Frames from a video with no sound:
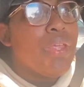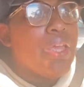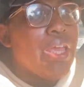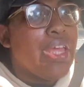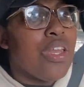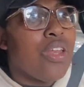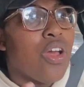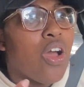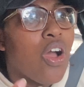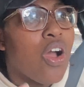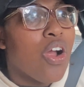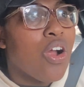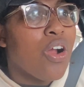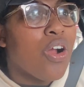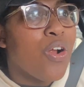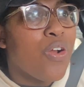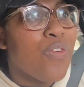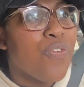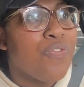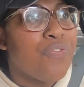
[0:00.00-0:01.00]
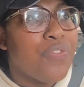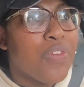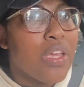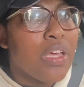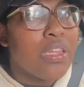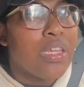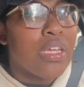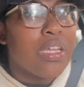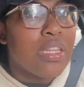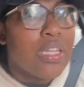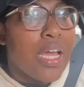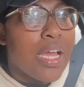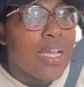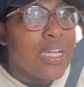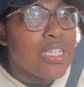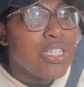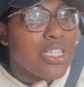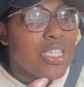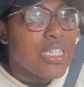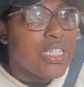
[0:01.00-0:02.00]
in her feeling
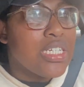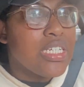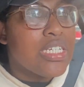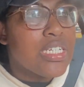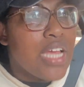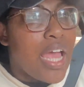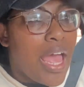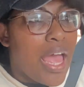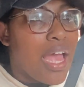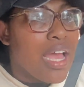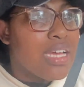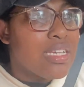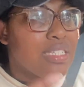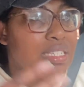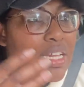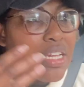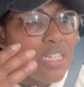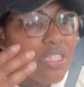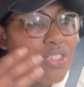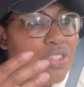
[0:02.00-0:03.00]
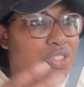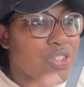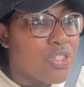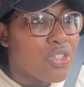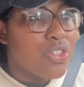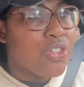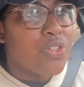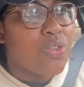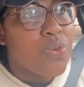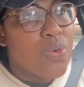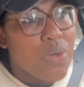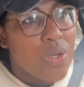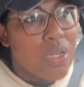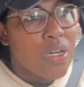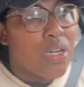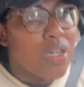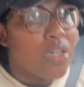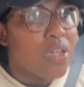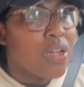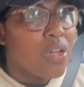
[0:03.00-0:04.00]
like she has a
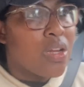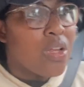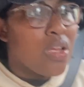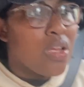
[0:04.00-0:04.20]
secure